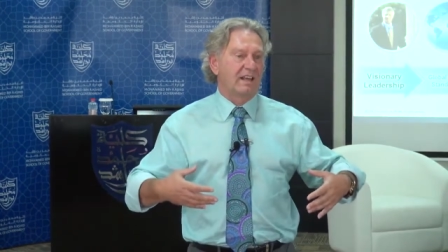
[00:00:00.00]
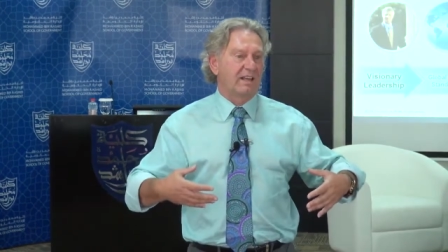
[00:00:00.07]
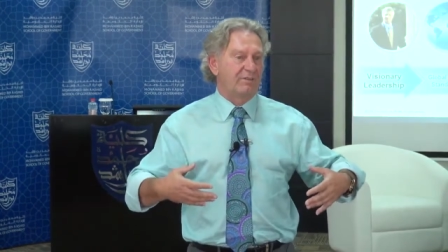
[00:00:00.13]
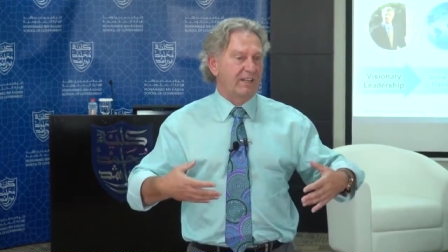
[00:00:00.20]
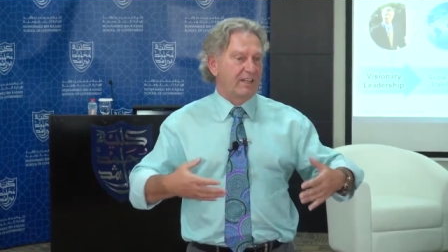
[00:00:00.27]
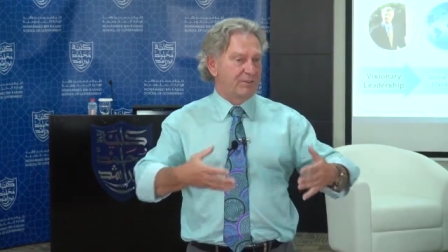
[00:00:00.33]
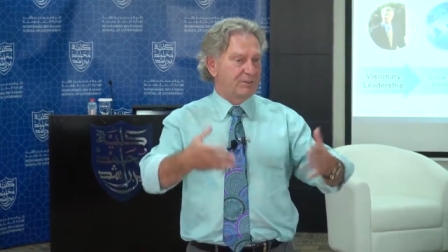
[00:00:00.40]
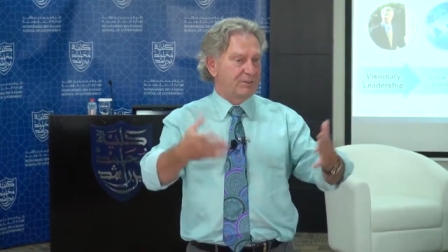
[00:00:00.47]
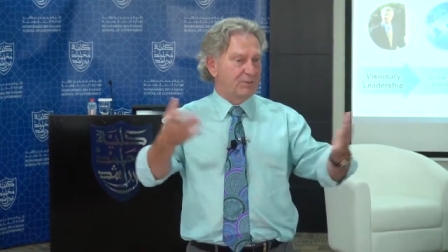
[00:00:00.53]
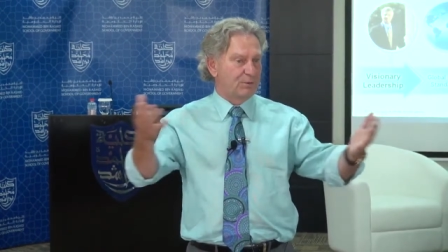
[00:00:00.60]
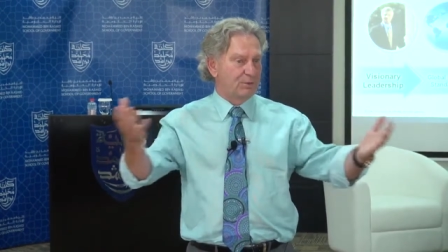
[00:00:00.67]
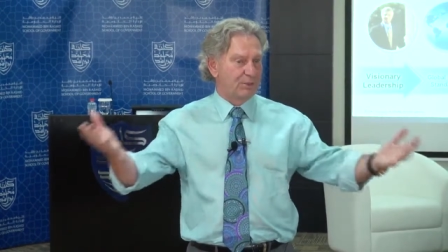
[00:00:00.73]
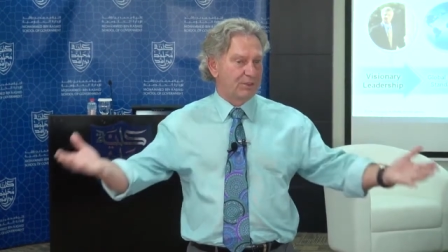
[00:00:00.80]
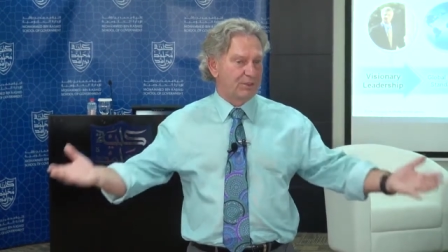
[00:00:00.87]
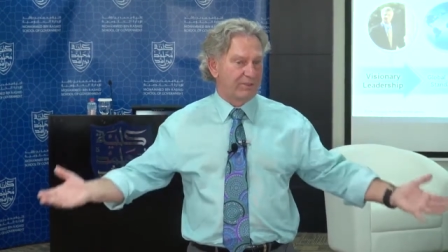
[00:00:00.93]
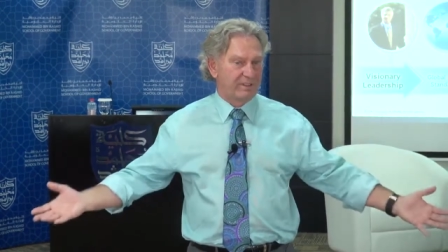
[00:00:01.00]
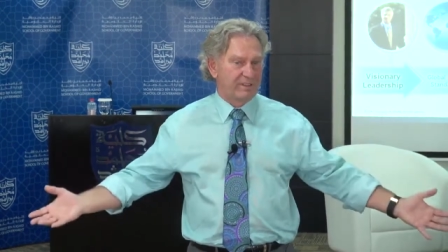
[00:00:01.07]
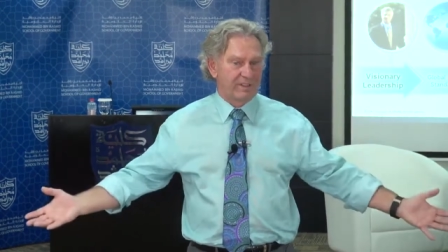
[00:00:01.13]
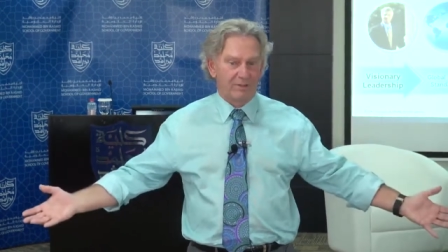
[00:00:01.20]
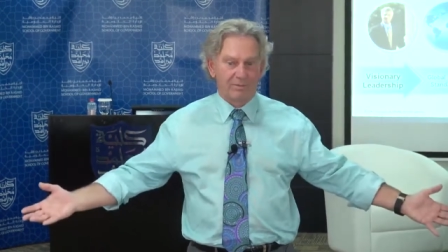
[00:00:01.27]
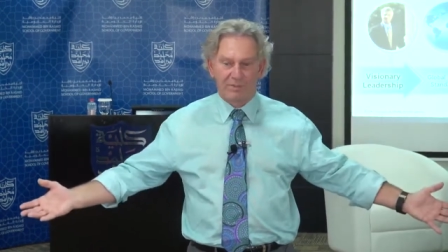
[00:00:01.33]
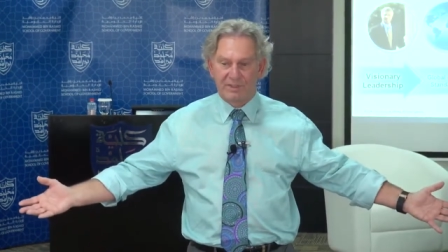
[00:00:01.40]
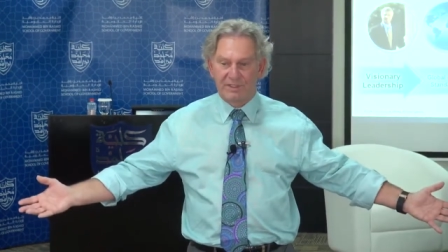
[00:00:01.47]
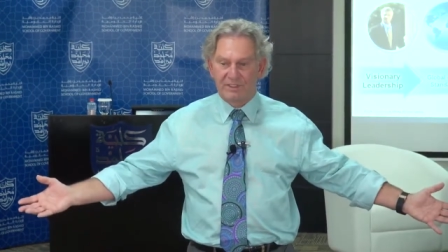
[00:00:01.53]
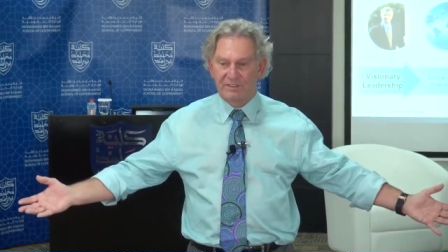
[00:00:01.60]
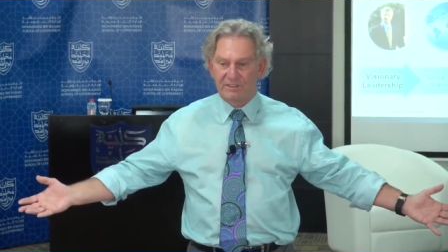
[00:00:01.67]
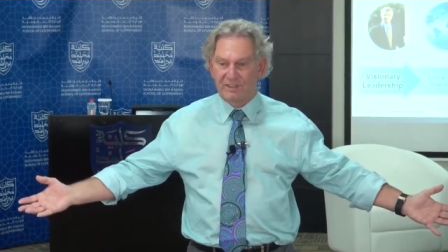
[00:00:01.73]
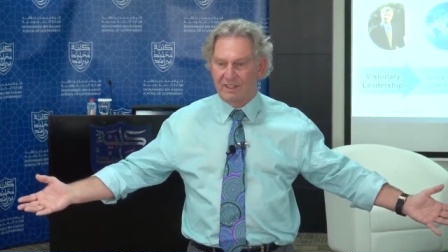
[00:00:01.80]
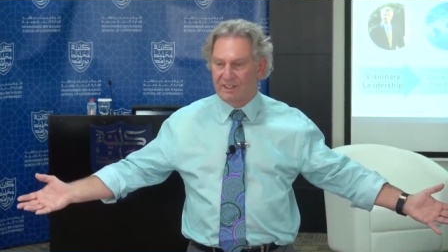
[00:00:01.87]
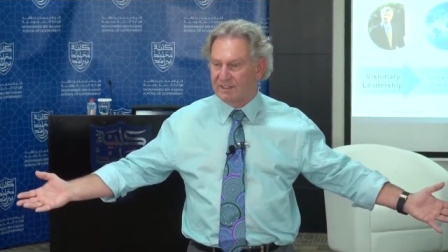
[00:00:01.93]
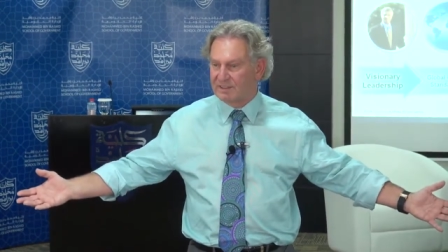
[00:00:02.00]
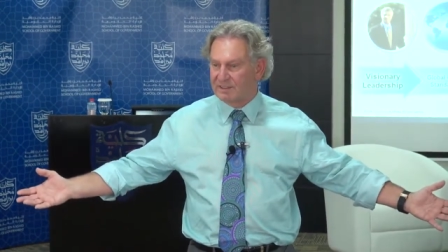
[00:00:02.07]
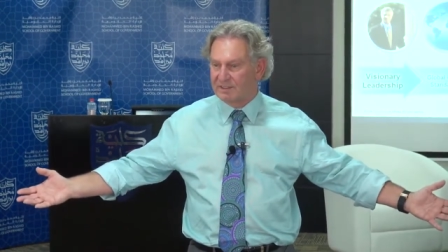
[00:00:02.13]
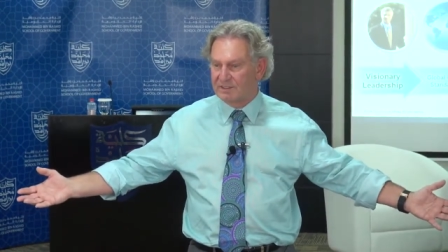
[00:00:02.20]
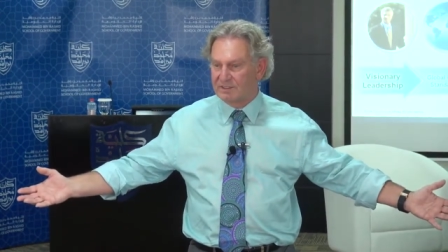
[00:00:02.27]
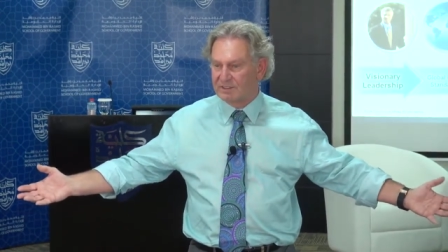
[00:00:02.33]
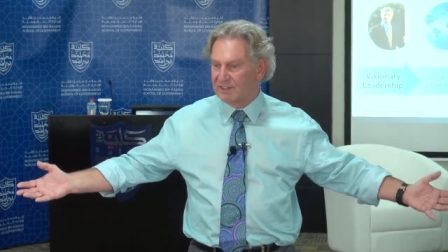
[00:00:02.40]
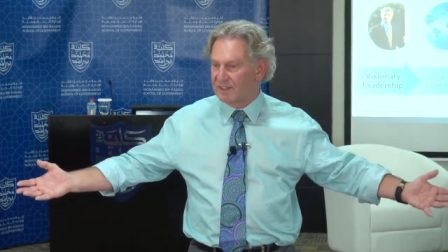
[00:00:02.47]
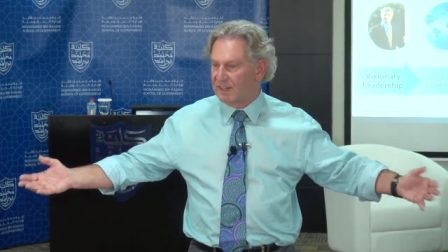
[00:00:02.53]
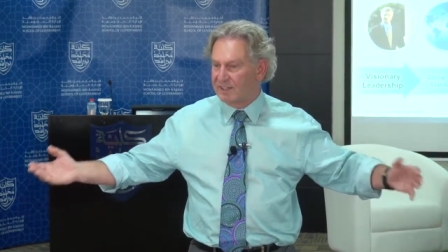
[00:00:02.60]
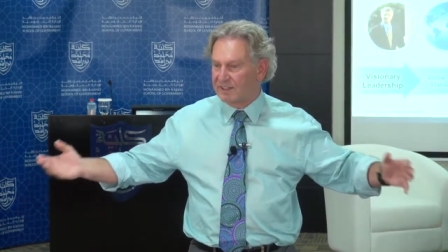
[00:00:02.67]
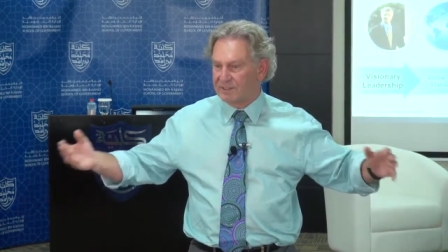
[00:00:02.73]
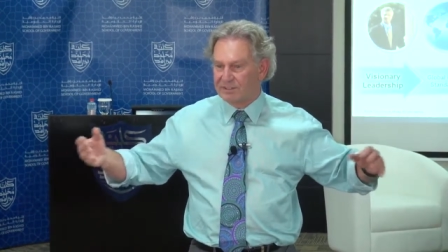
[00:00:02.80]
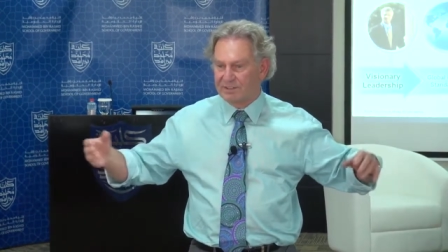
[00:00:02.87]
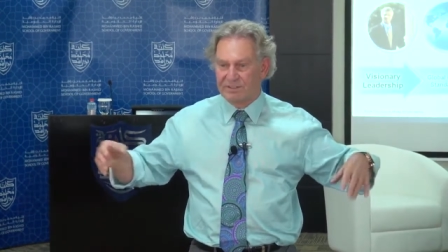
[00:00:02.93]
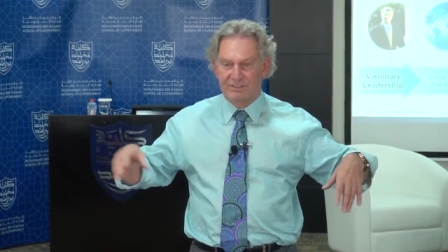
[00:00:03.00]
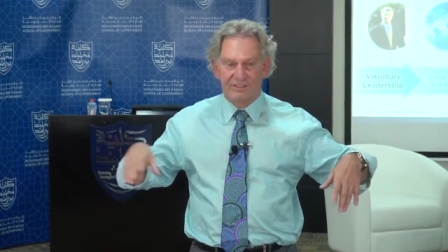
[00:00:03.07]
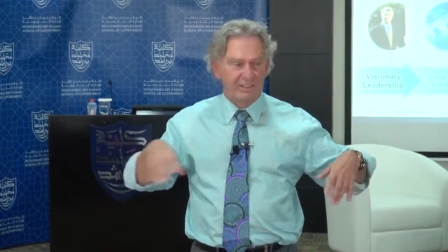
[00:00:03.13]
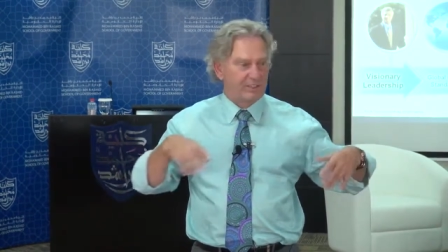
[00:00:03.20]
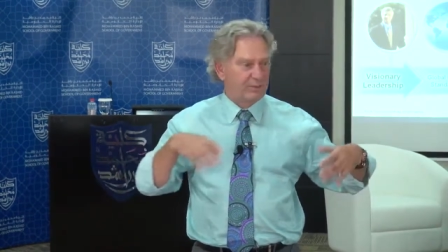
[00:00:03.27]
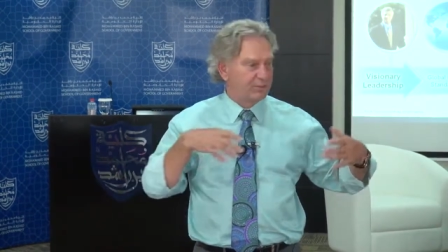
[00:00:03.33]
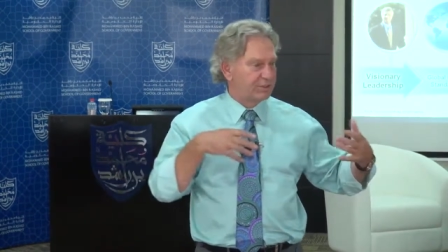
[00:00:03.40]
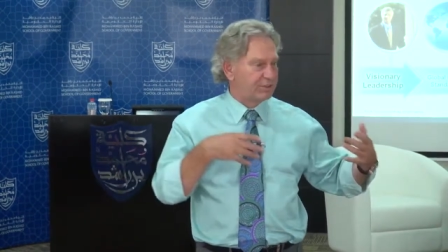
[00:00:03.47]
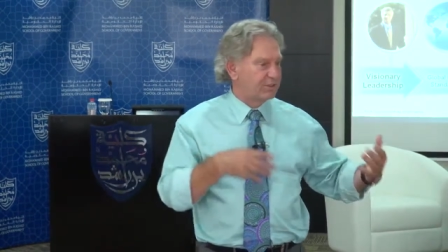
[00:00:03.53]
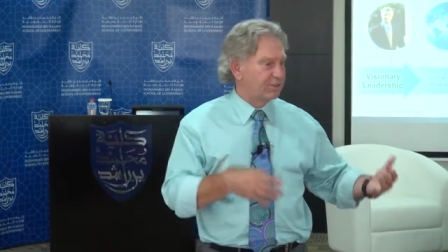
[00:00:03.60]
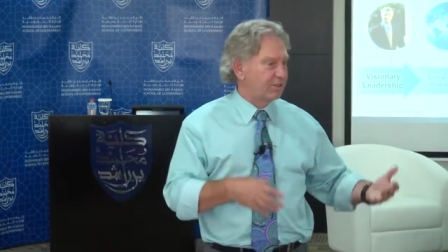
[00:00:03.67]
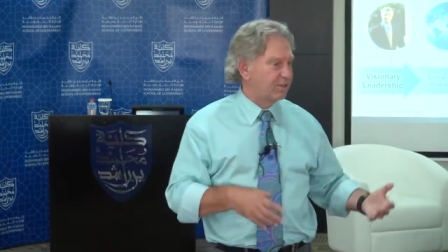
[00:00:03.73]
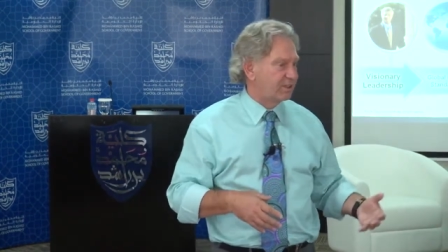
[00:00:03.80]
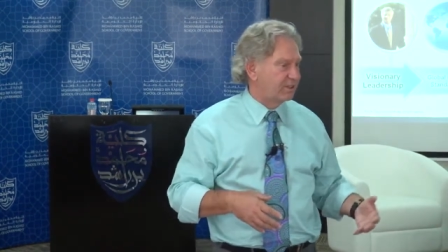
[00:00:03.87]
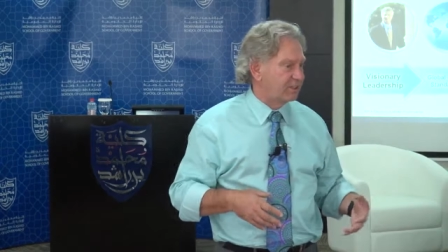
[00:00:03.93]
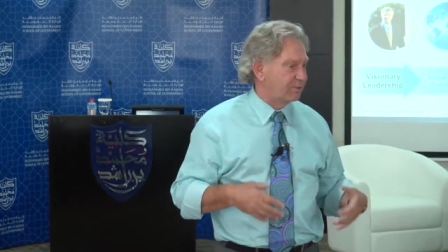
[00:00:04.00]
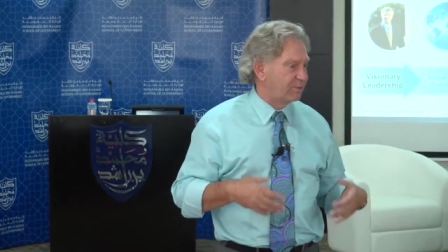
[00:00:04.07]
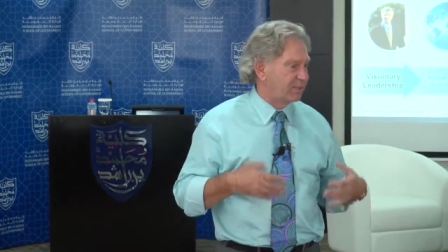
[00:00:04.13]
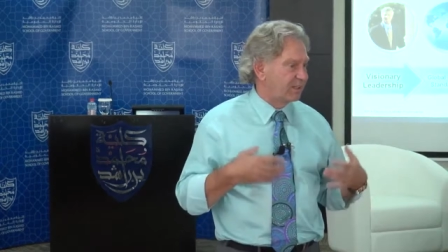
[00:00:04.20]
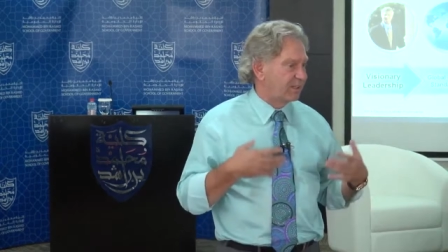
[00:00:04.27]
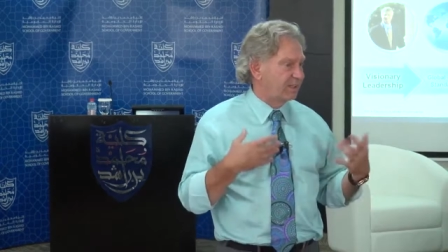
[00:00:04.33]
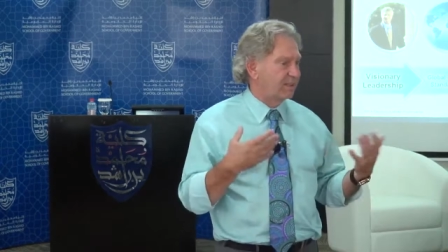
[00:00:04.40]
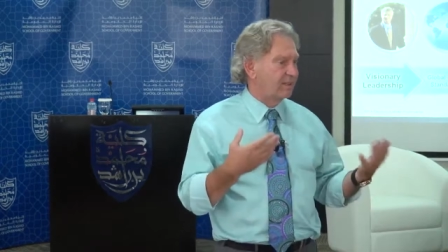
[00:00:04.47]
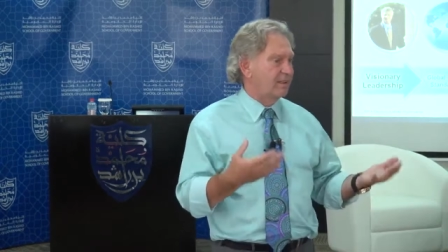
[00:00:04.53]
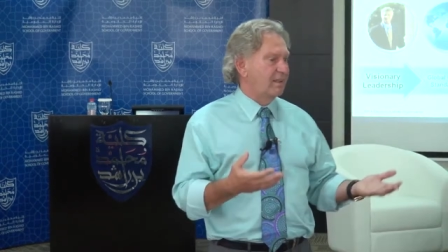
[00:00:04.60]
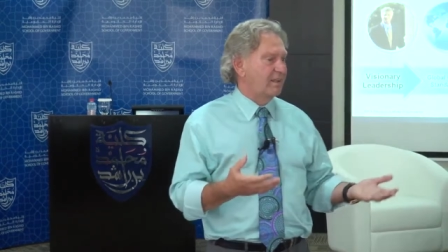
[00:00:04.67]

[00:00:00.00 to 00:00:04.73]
And we have to work with companies like Schneider, Siemens, and Honeywell,